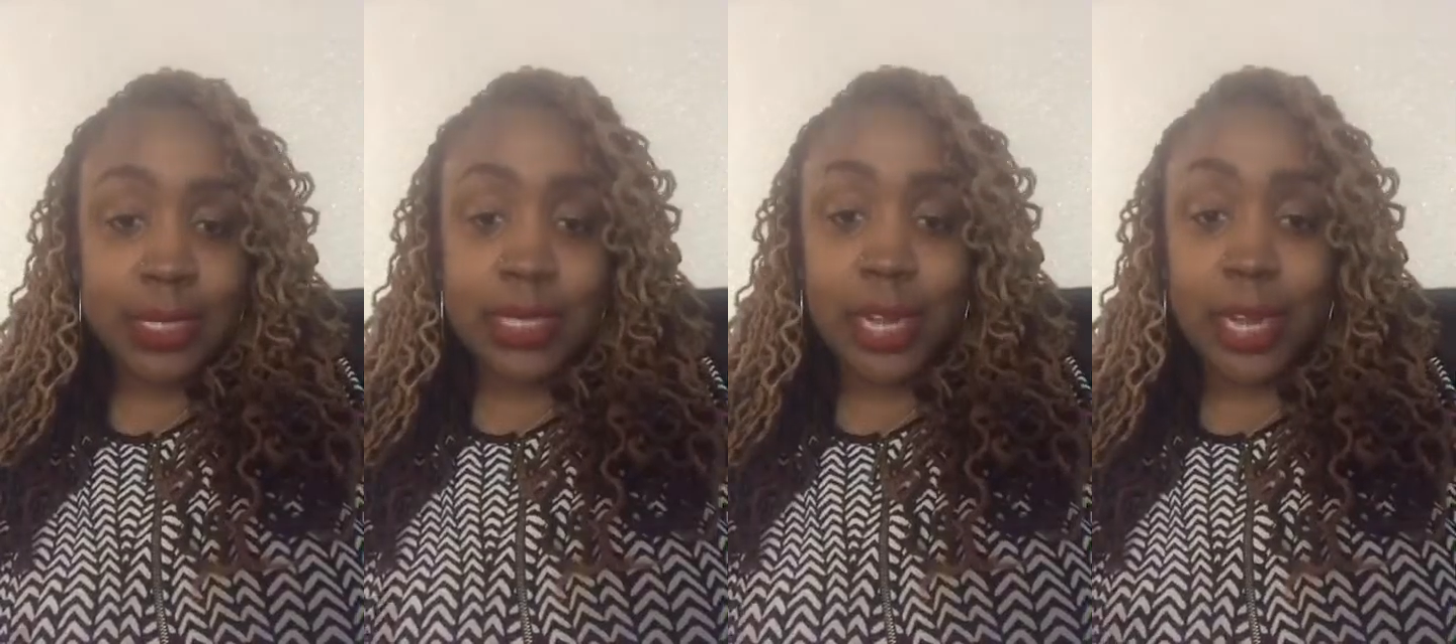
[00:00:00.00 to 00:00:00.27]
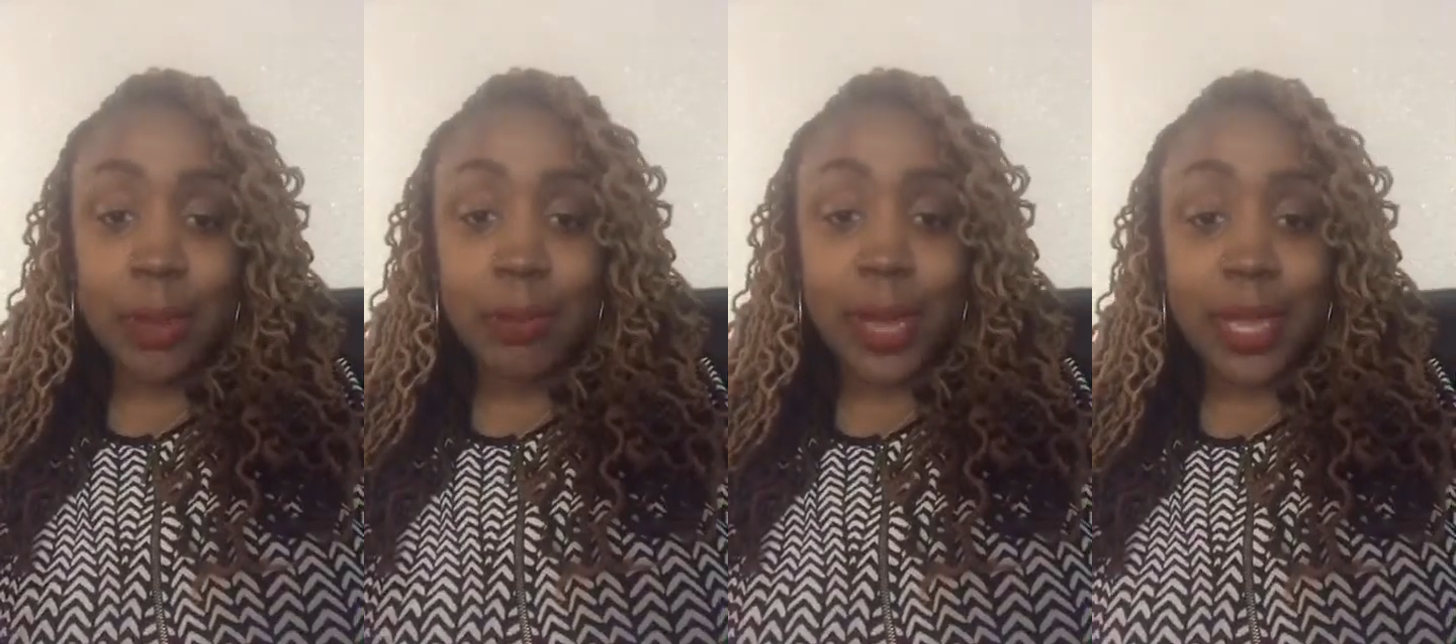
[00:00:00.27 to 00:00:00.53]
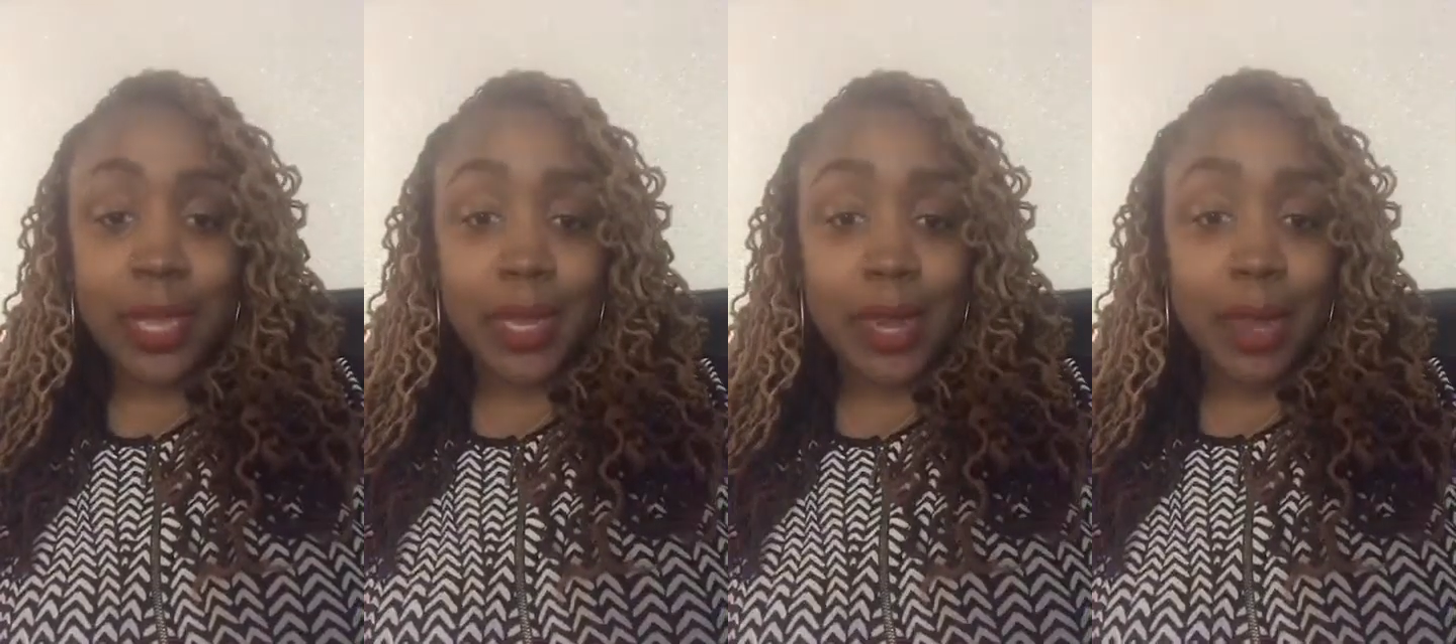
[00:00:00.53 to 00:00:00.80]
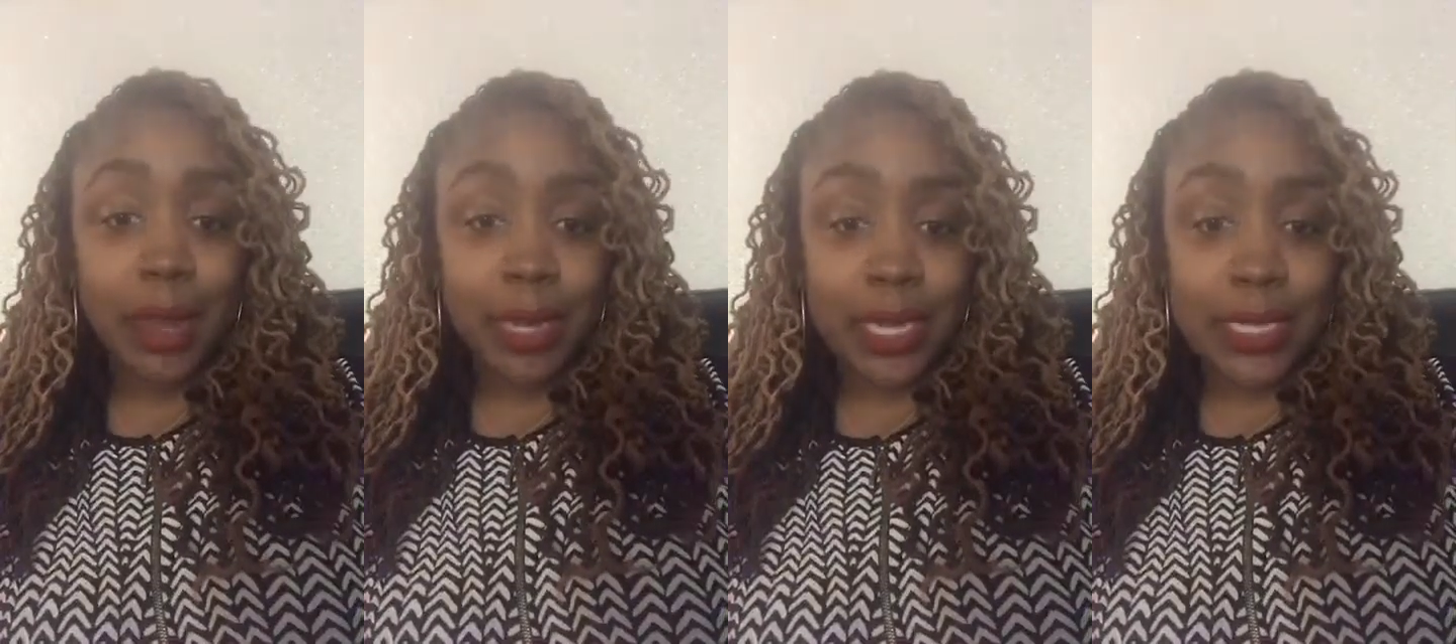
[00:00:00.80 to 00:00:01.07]
It started back
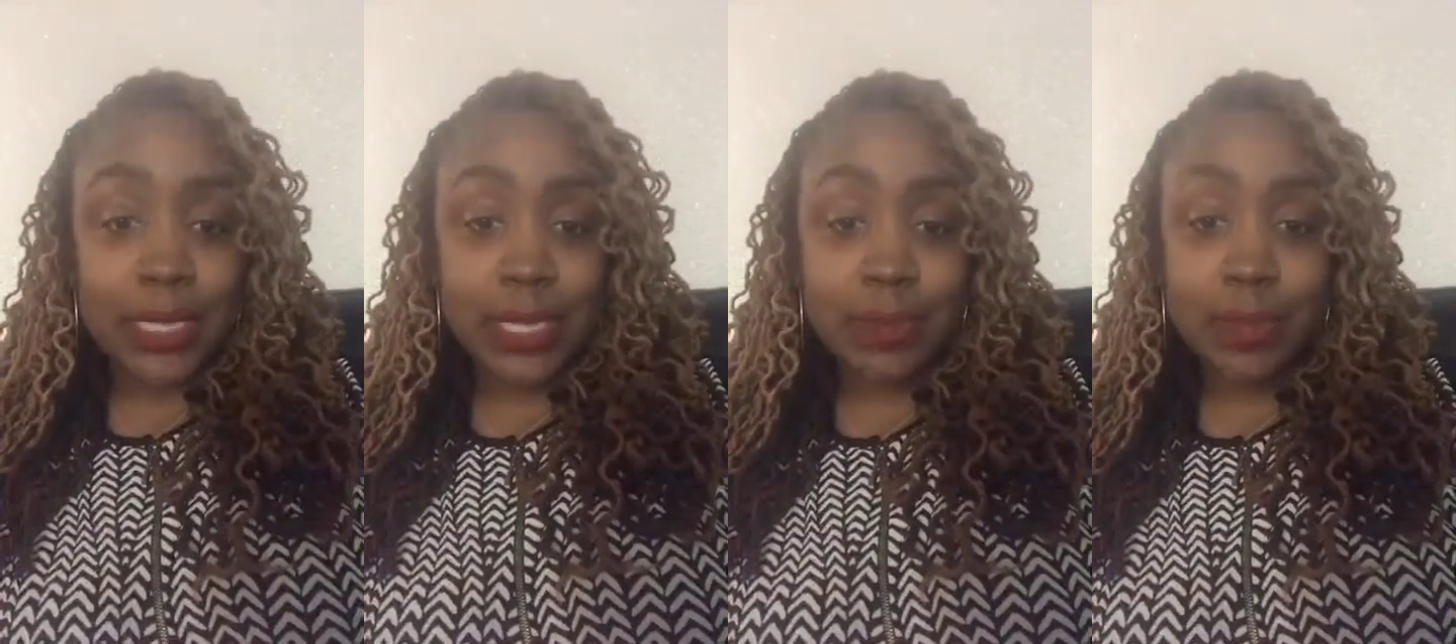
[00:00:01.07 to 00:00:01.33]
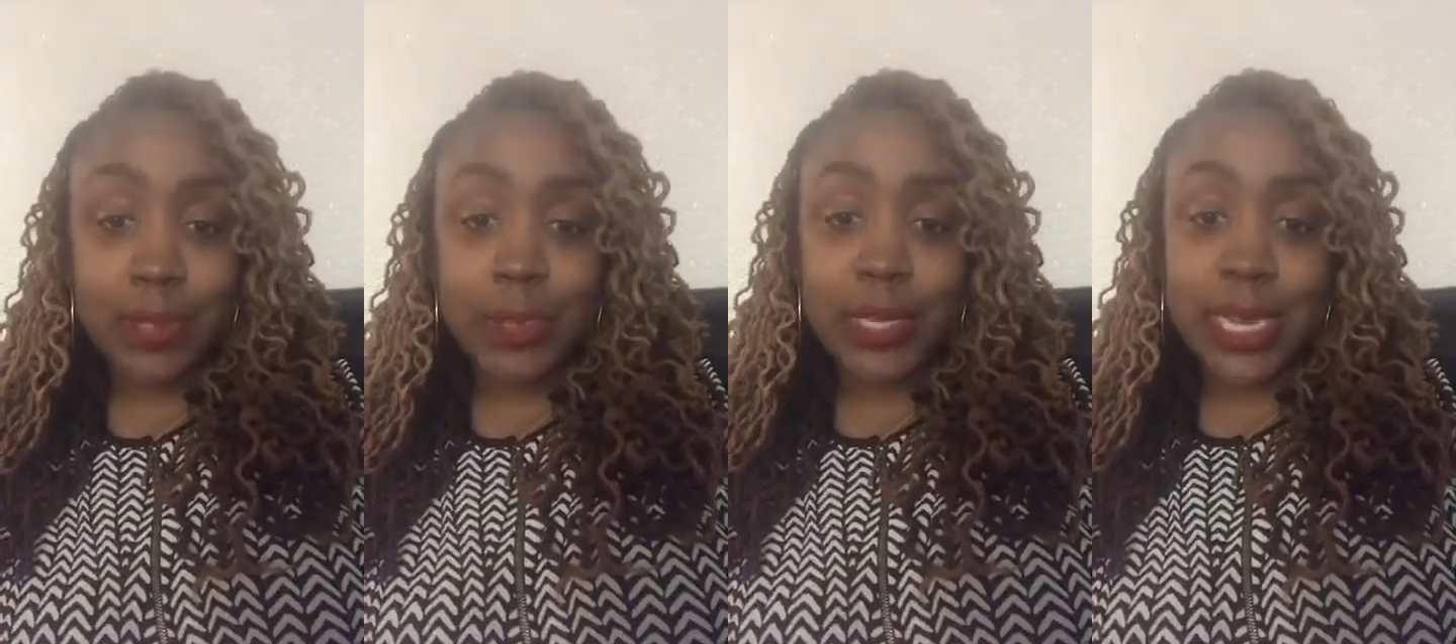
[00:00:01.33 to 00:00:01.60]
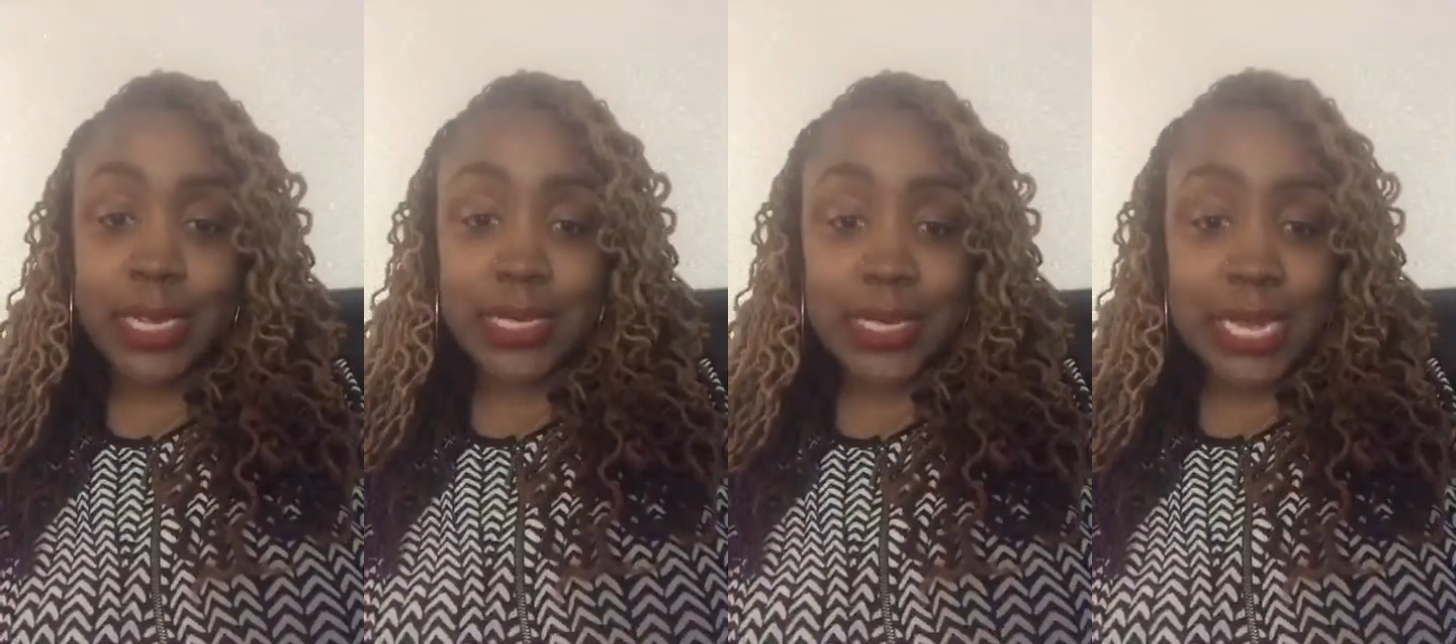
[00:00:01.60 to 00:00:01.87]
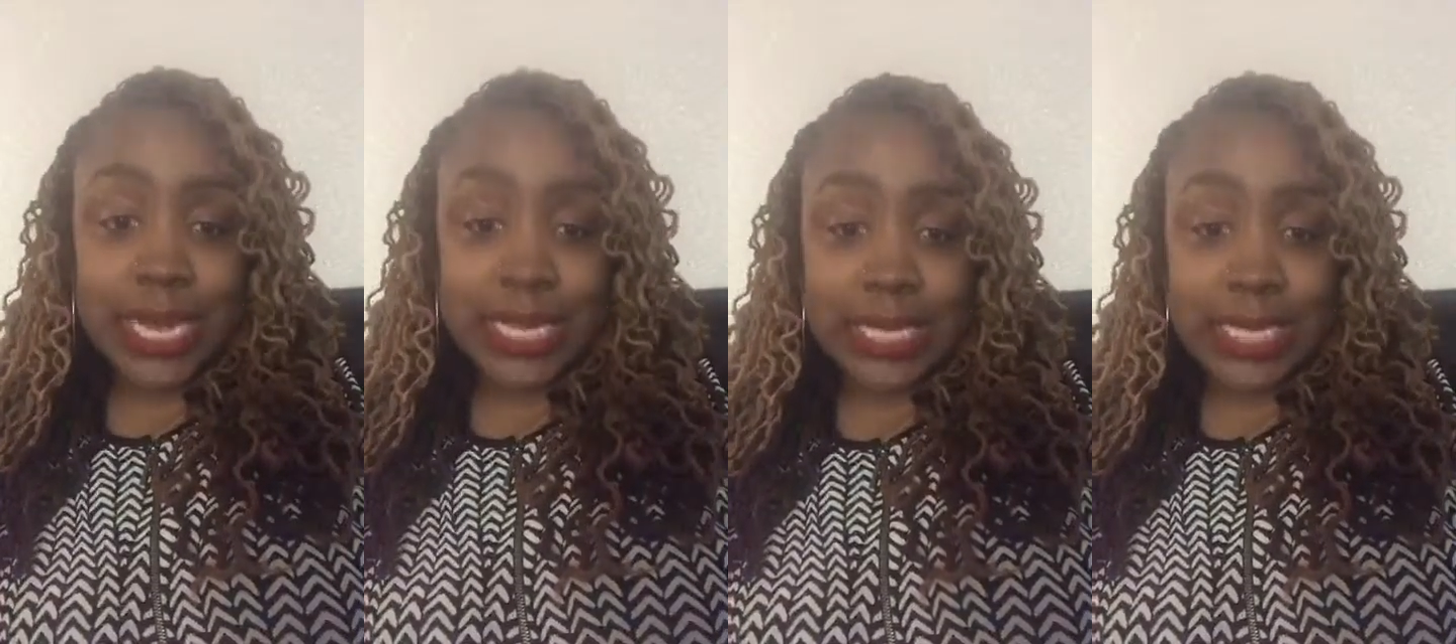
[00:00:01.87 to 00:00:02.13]
in August of
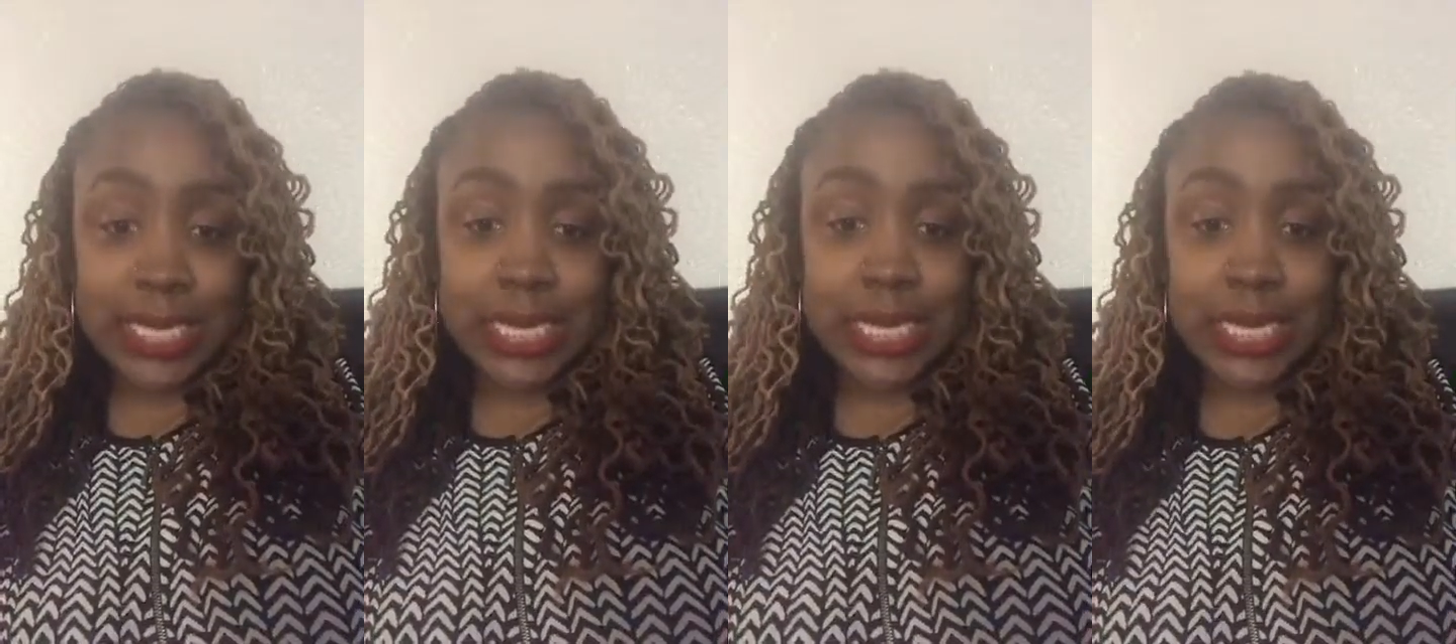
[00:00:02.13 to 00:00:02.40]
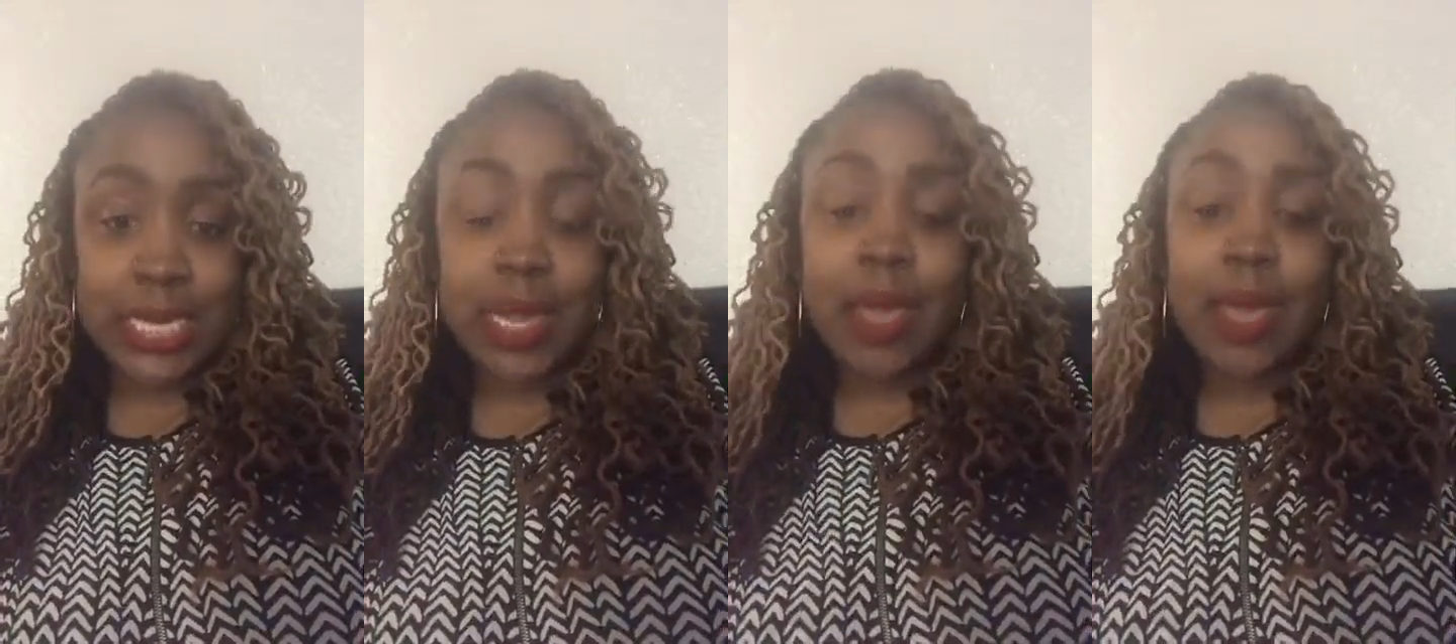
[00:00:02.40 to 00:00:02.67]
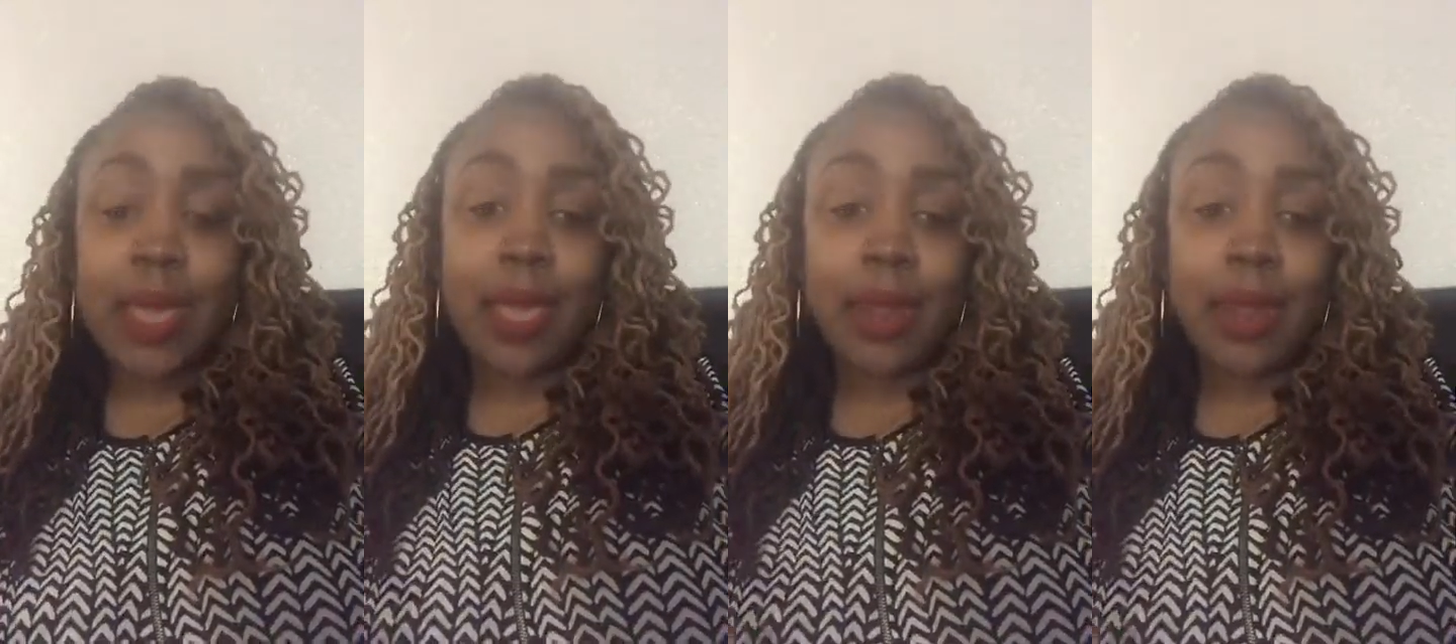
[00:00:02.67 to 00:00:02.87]
2018,